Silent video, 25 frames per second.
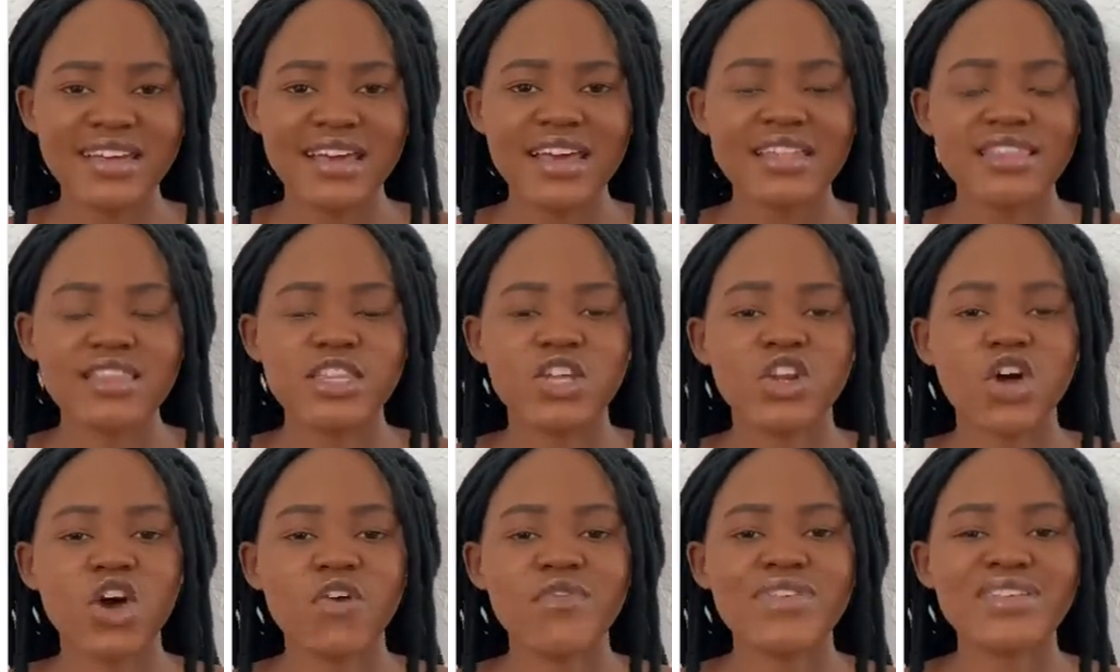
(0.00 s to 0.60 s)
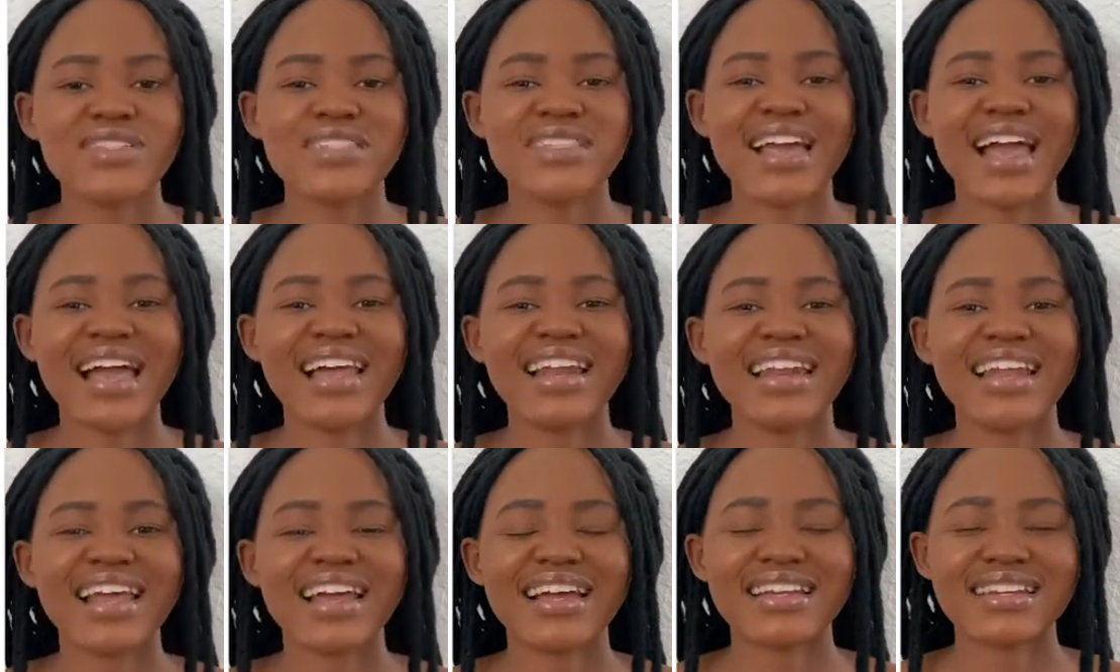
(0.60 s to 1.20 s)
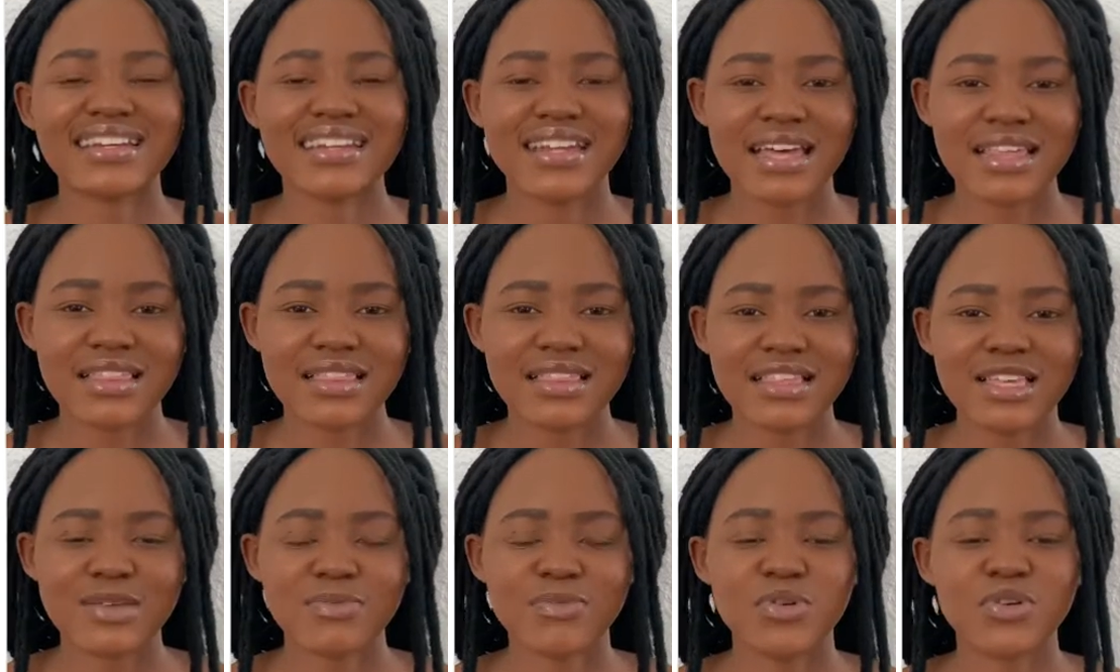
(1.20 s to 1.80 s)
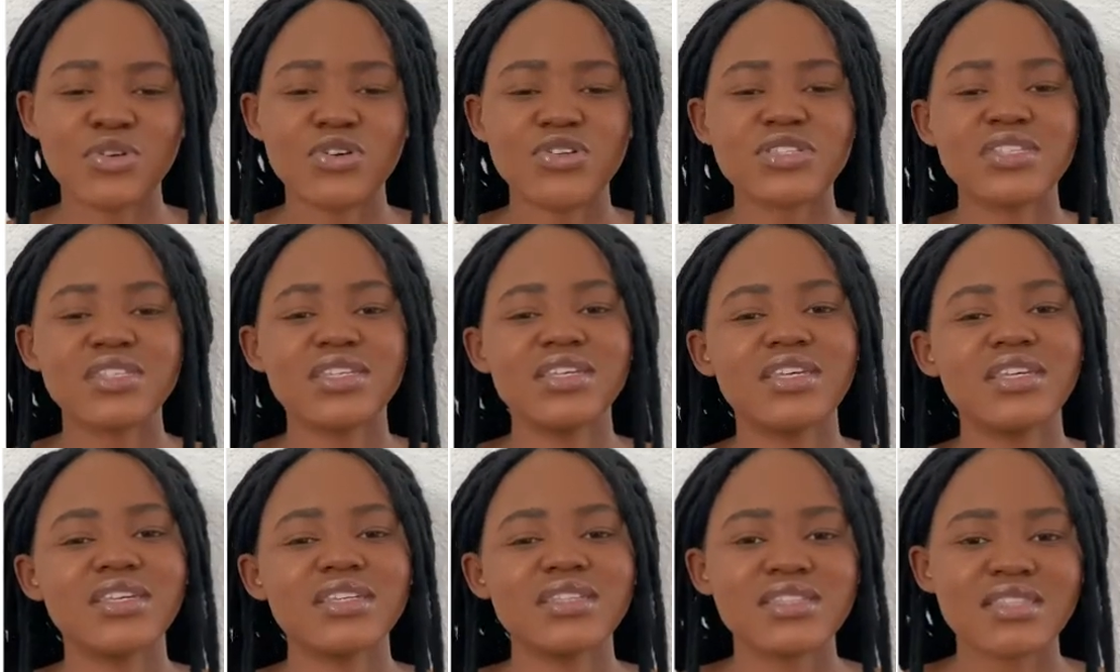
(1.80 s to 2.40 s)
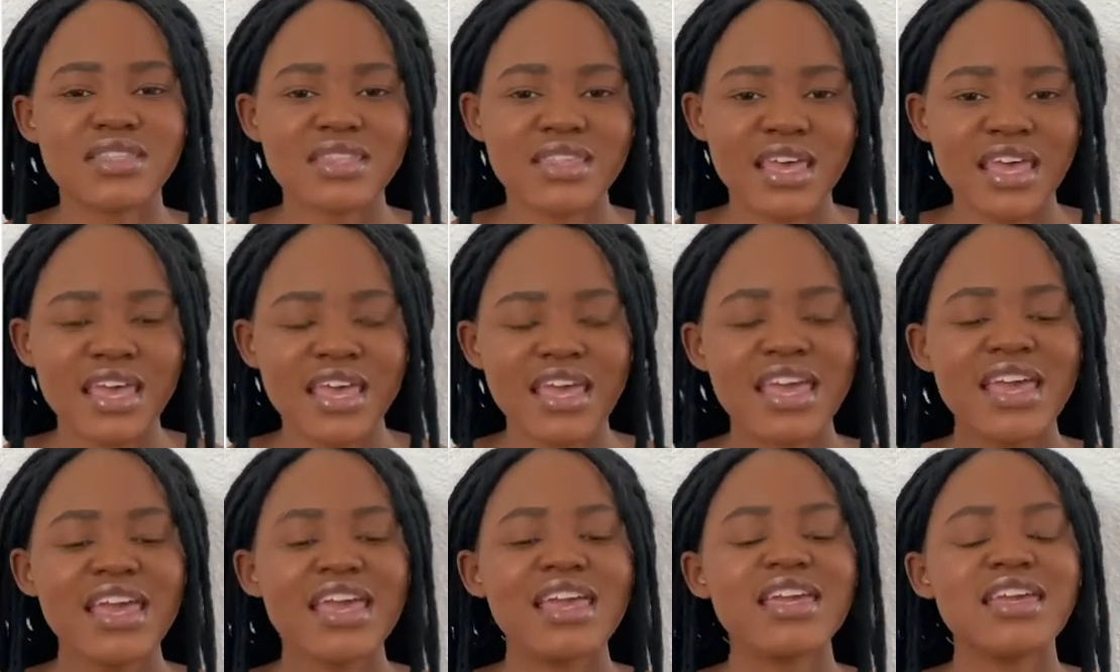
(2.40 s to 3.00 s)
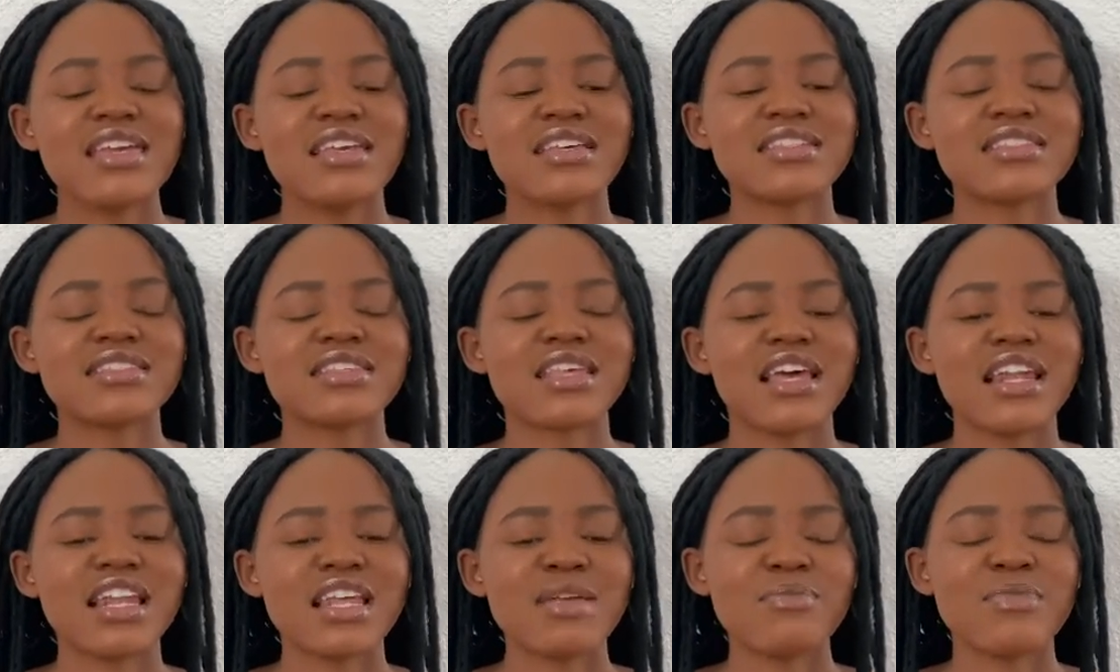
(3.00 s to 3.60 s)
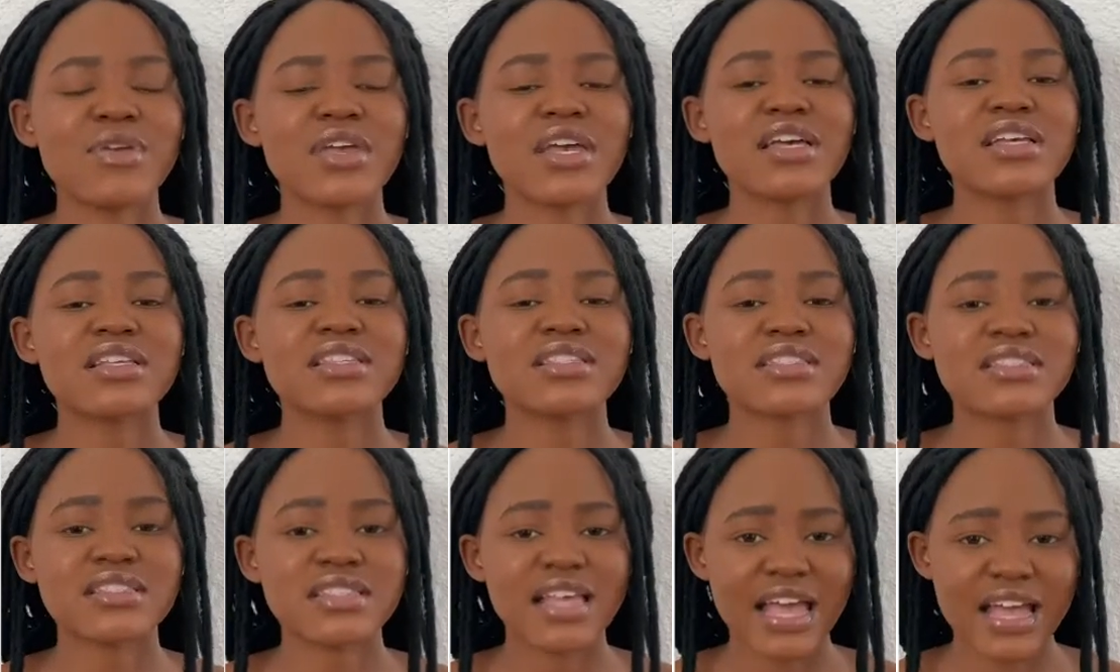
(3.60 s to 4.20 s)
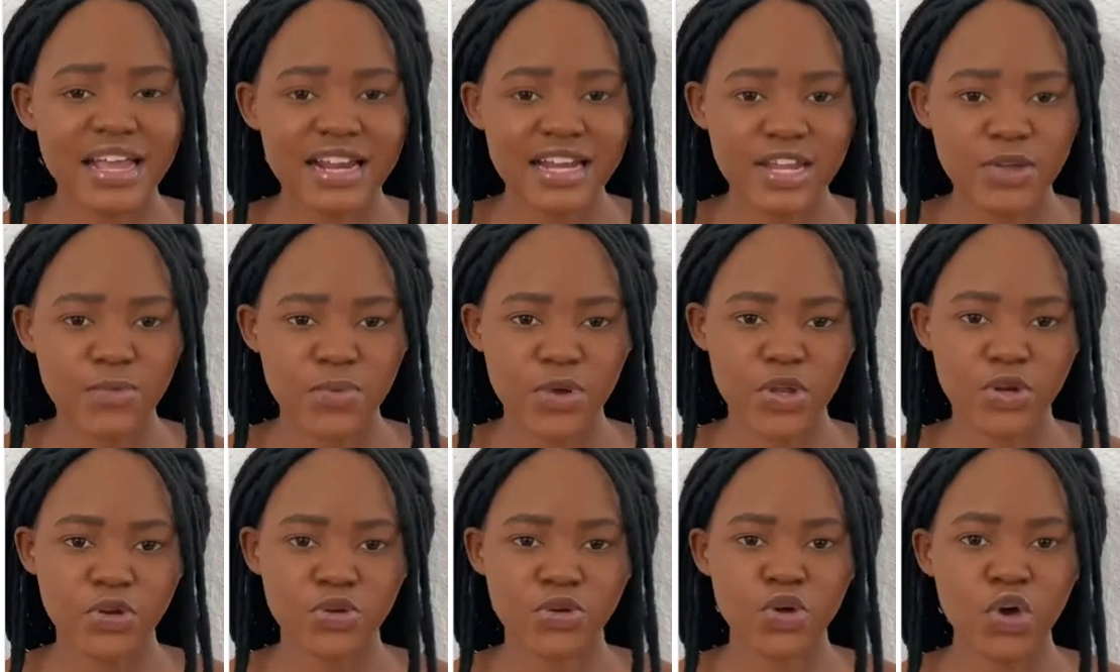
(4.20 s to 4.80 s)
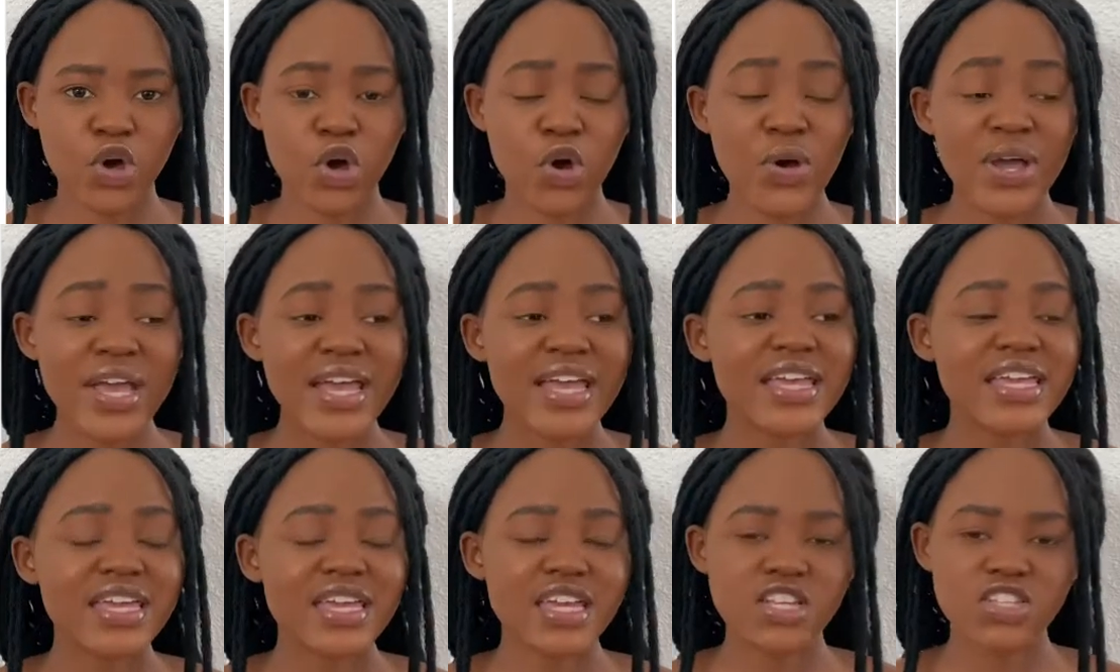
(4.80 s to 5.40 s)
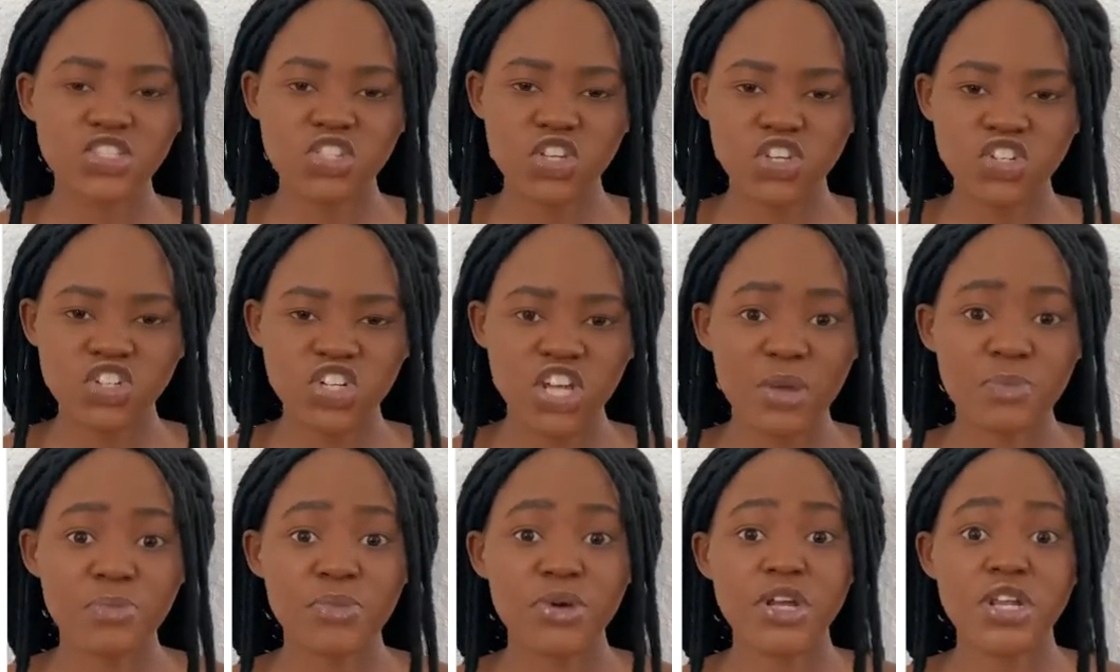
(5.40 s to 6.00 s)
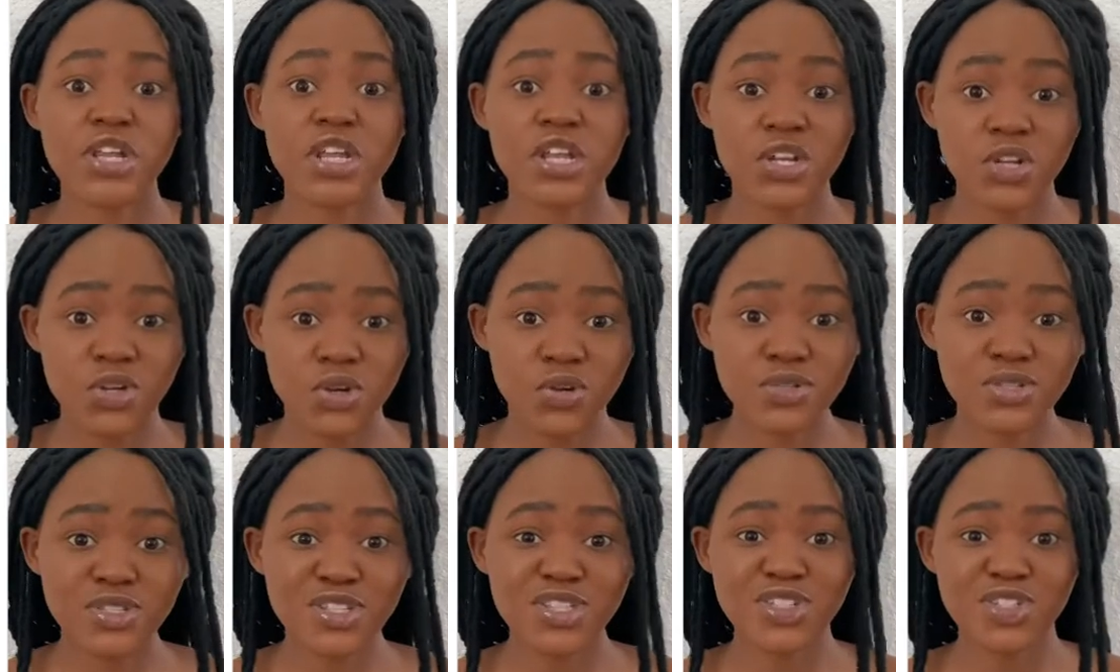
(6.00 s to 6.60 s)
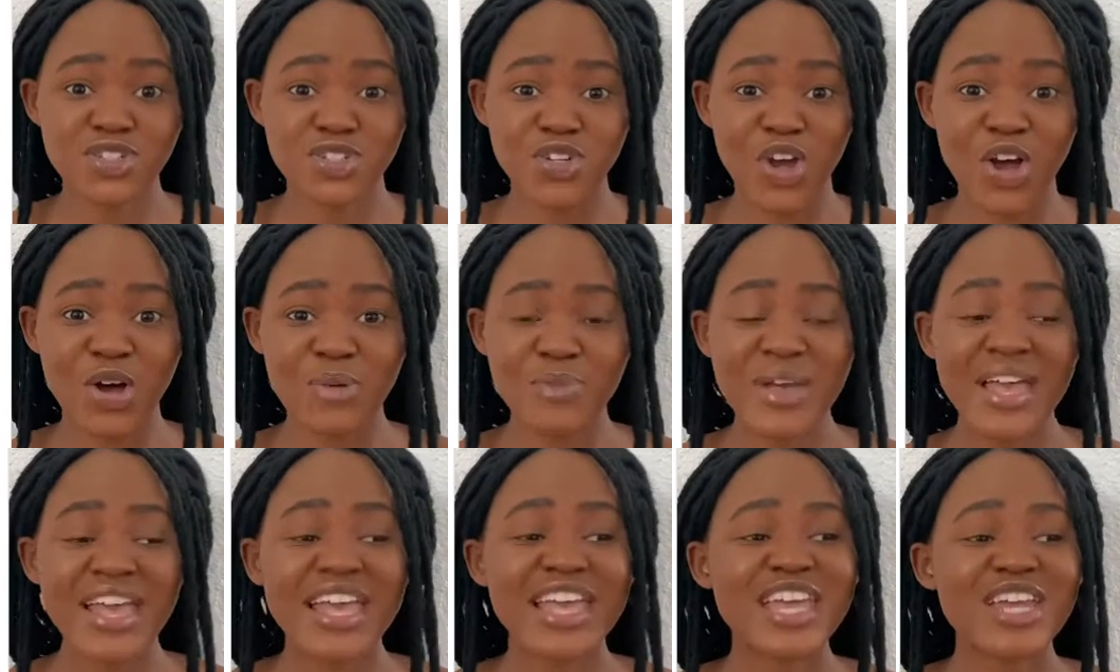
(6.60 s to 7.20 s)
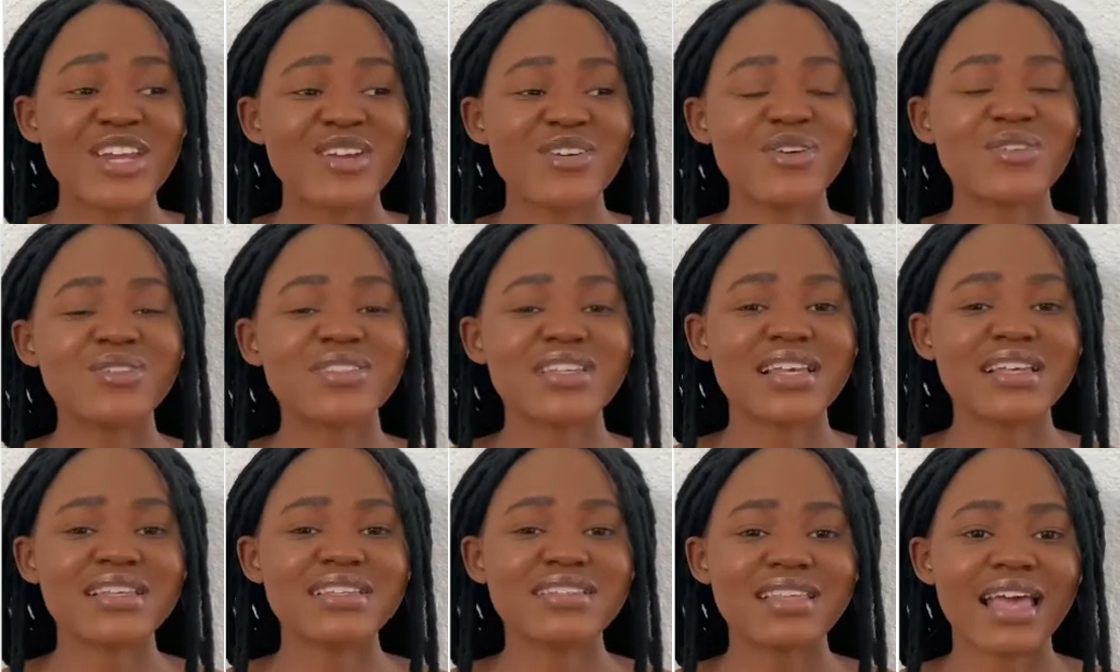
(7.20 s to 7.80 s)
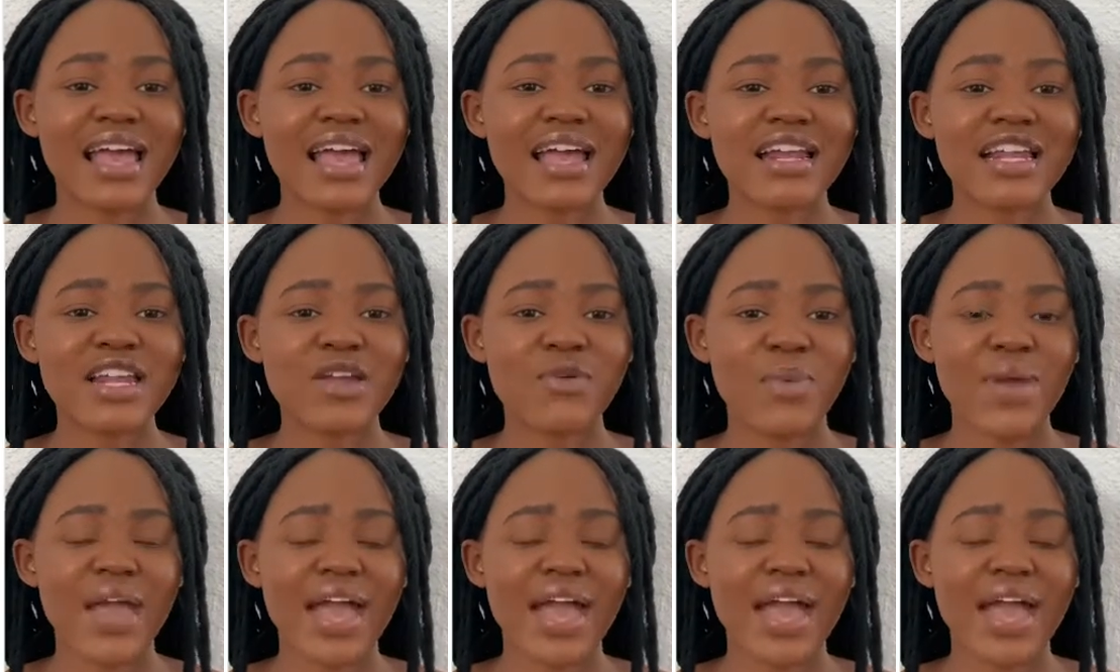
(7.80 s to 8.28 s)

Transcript: then obviously I lack nothing because he is there. He is telling me exactly where to go. He is a shepherd. He knows his job. He knows exactly where I